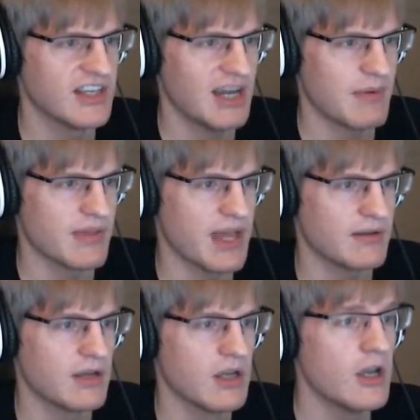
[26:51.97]
I remember that.
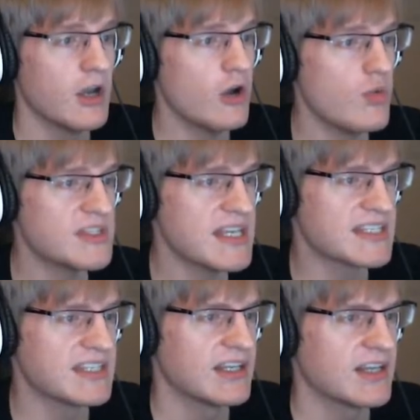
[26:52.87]
Ooh, what's
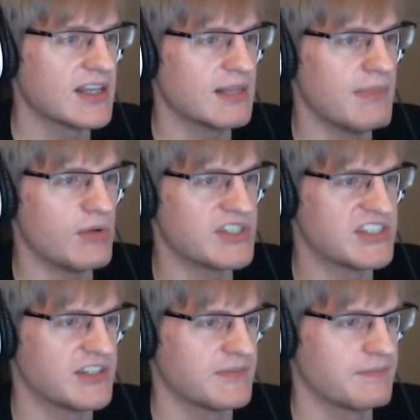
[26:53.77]
this? The mouse.